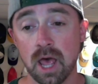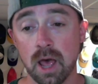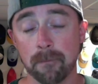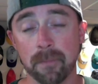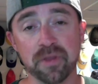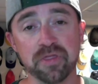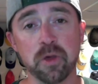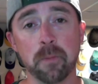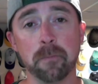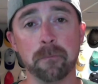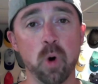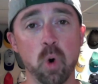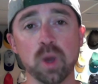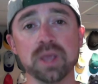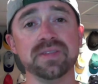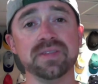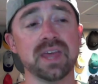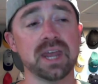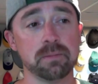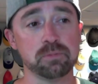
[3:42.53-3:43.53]
But the
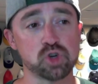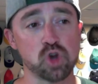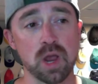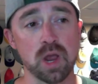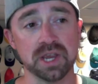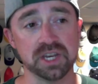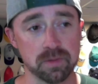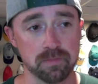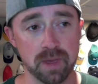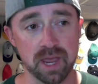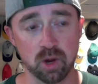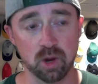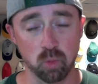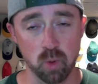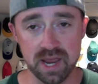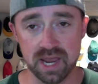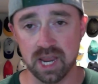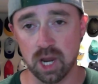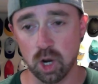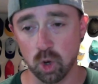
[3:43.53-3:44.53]
point that I'm trying to make
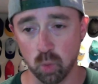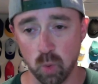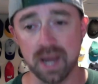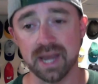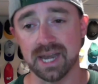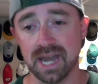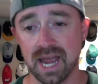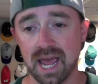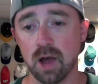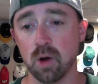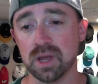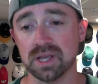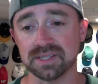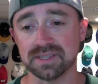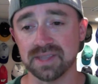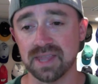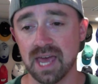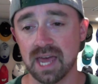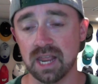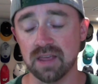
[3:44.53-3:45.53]
right here, right now, is
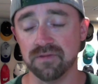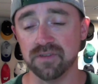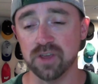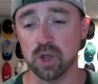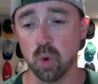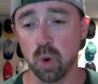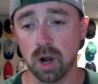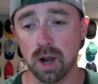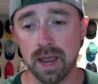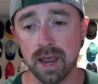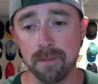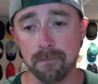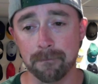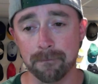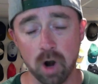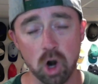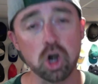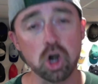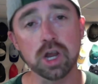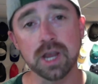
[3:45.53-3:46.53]
that if you are a
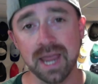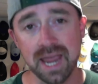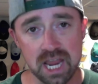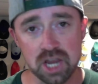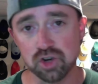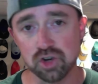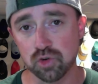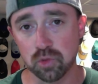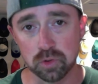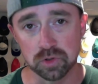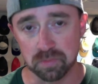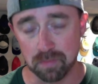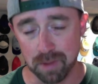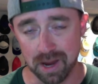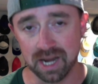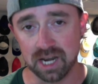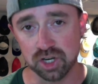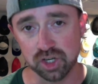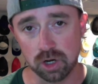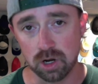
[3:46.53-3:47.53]
Mark Andrews
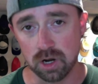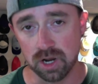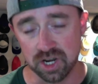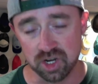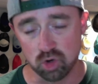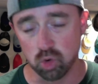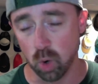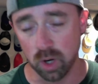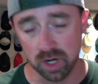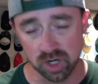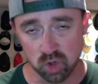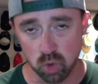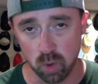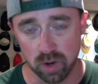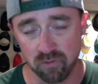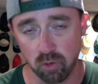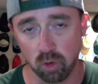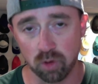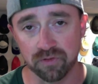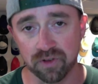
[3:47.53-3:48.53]
manager in
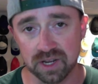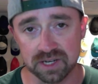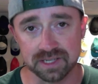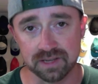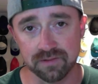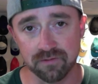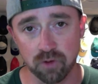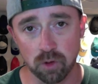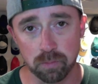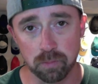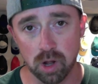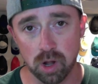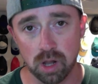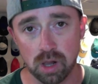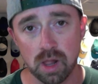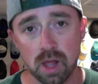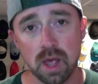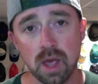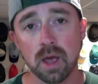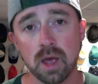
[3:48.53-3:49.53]
2024 fantasy
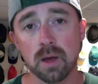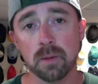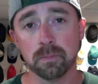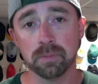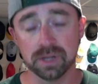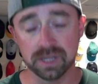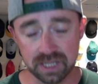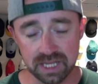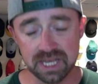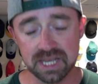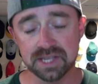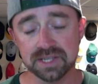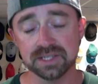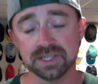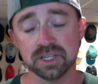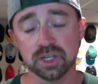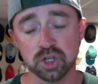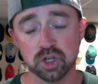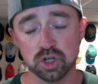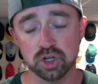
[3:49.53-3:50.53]
football,
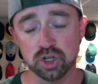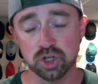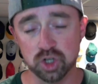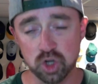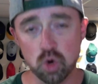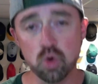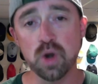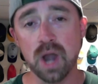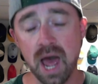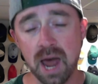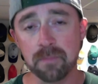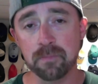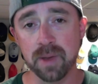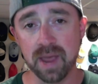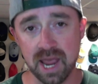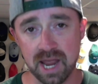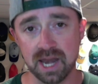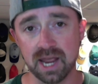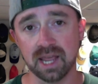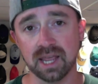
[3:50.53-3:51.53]
please do not
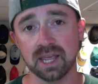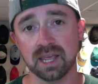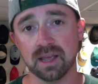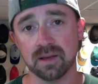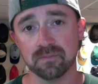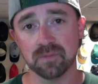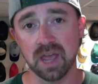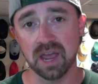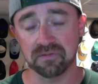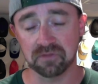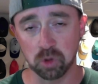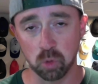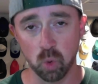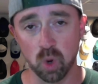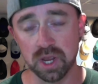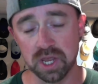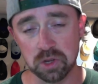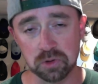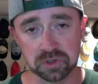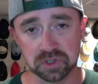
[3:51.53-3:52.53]
panic after
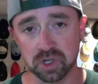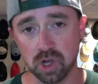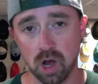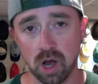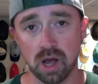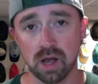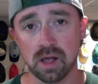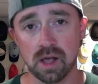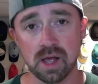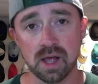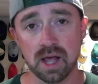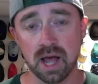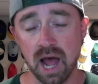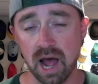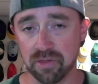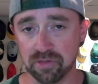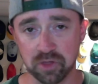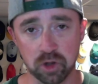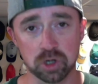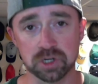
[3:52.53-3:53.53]
what you saw
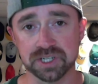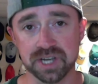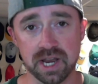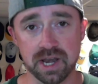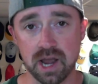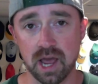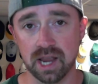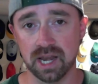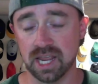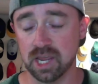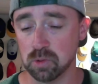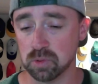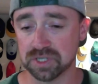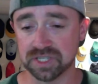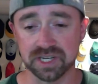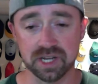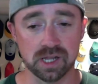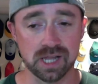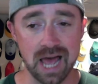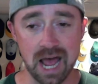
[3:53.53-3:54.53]
on Thursday night. He was
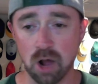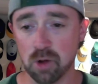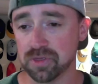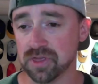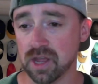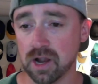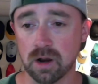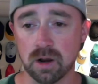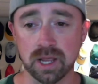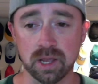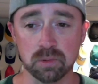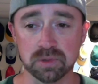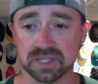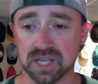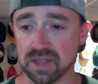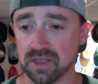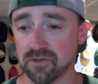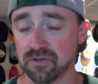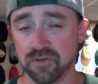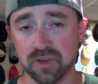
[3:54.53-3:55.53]
still out there. He was
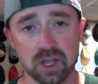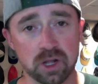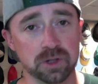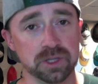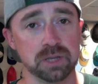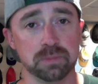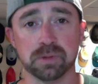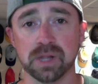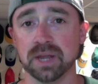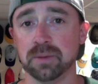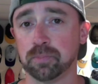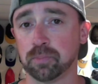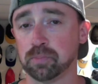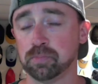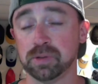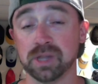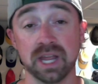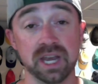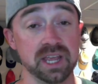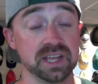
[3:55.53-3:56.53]
on the field. He played
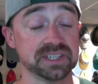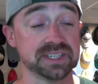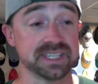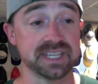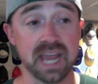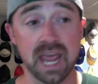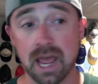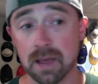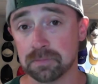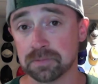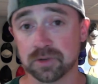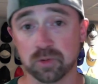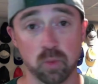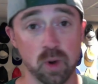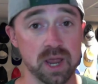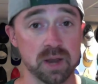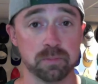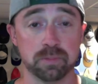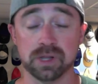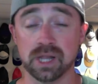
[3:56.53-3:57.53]
plenty of snaps,
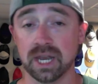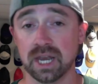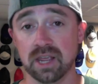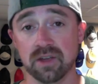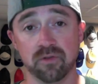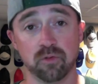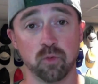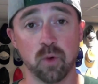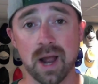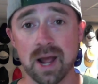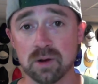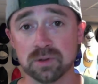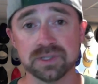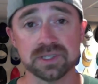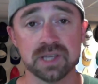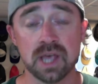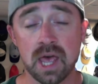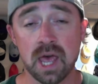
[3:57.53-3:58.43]
ran plenty of routes.